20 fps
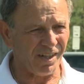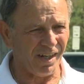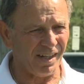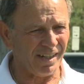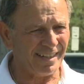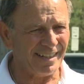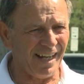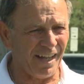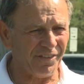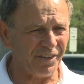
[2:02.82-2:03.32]
uh,
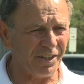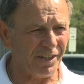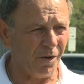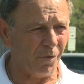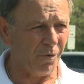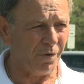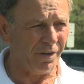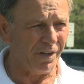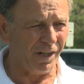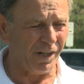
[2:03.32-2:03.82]
nothing that
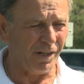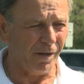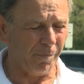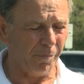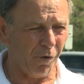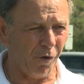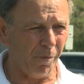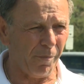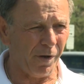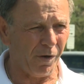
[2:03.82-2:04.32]
would need a
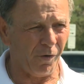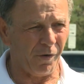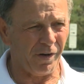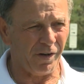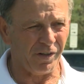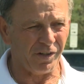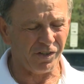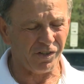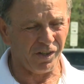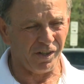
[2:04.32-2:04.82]
permit or
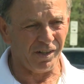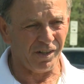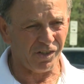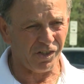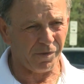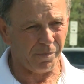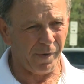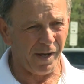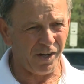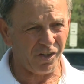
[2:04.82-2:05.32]
an, an
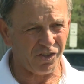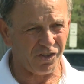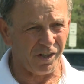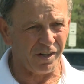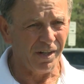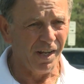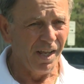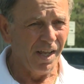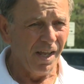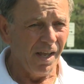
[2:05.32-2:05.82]

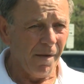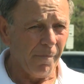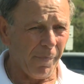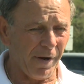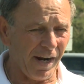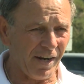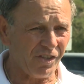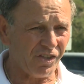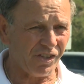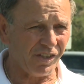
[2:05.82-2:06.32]
inspection,
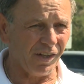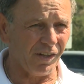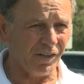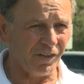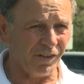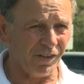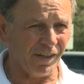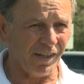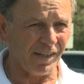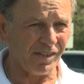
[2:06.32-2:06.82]
but I still,
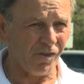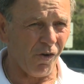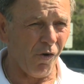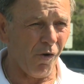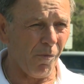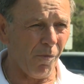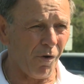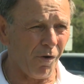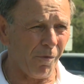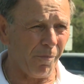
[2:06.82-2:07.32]
as a
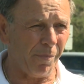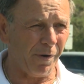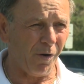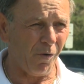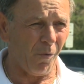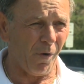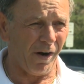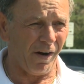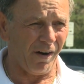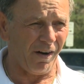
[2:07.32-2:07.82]
homeowner,
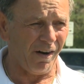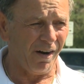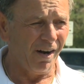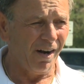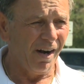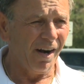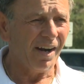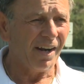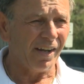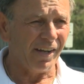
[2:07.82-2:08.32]
beware
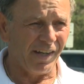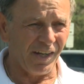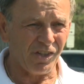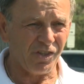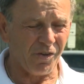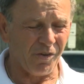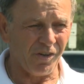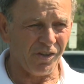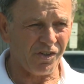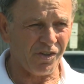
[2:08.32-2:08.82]
get
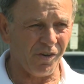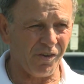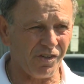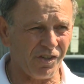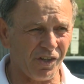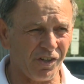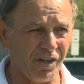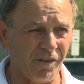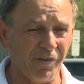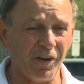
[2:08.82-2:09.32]
your insurance
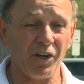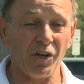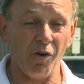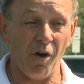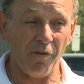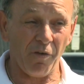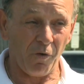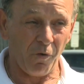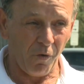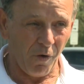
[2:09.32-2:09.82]
certificate. You
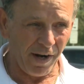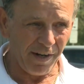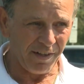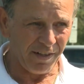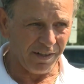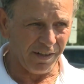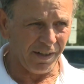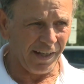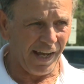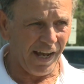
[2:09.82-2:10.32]
have a right
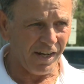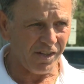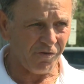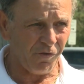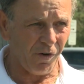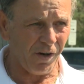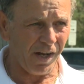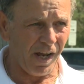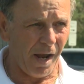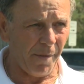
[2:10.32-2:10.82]
to ask
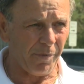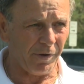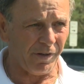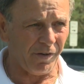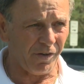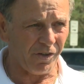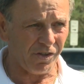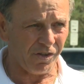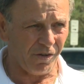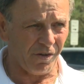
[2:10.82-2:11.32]
for a copy of
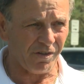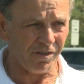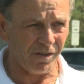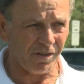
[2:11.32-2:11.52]
their insurance